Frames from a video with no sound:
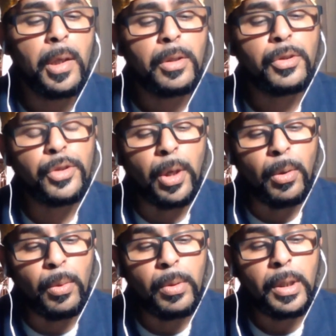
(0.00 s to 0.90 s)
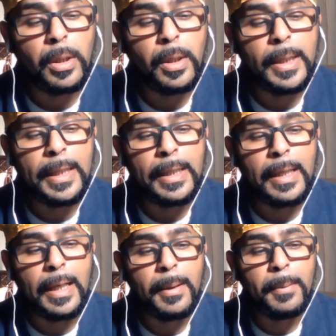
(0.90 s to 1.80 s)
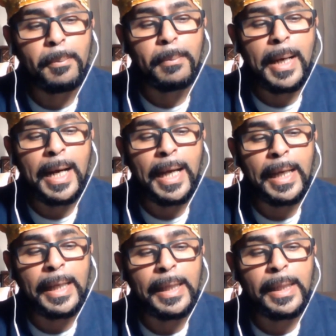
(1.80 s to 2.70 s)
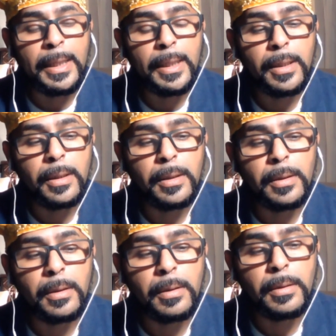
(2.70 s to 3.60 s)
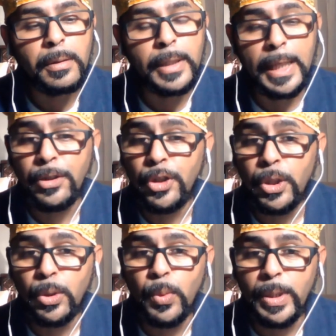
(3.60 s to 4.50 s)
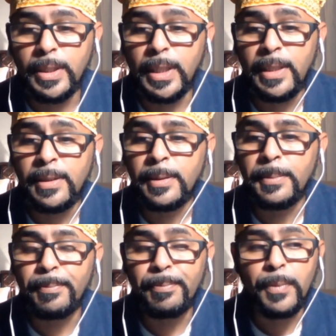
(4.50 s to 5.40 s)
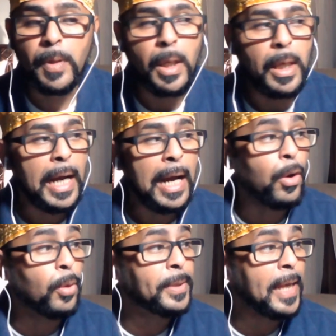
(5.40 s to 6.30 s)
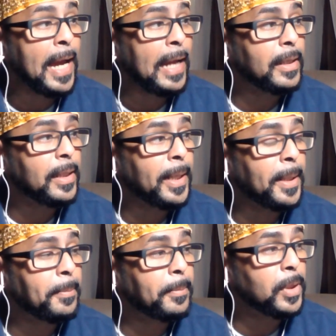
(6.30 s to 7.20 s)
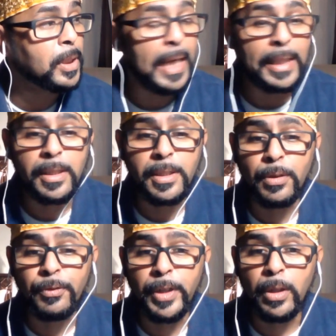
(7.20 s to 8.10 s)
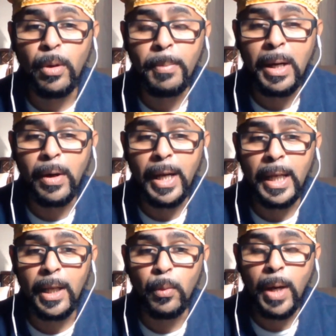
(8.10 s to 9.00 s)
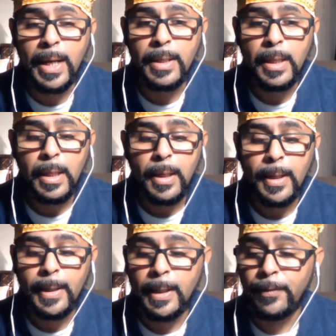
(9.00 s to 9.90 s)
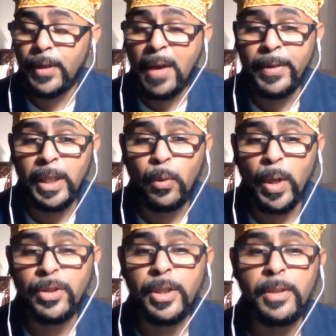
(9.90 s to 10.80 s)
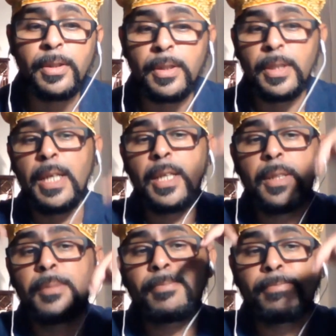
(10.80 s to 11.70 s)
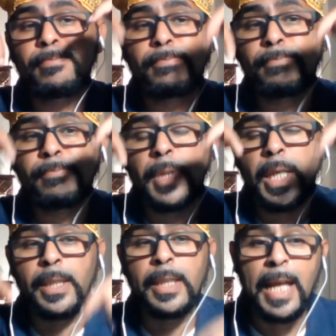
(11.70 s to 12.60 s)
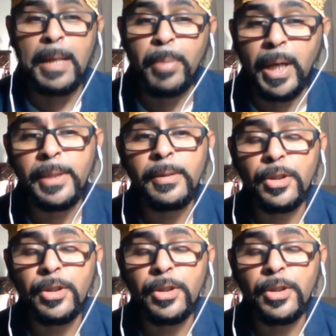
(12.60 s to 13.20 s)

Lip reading: So my thing to you is this. I hope that you like this little video about Elegua. If you have any questions, hit the like button,